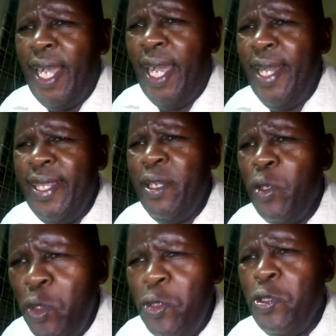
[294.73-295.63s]
and the
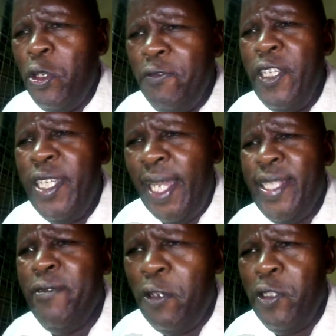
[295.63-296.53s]
rules of
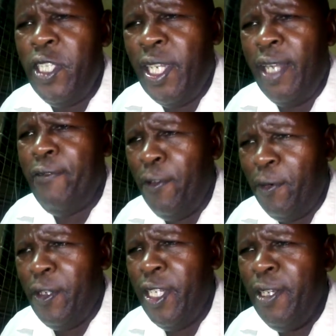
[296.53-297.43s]
deductive logic are
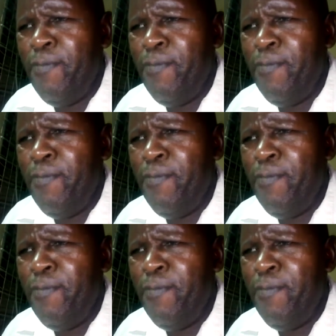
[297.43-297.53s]
followed,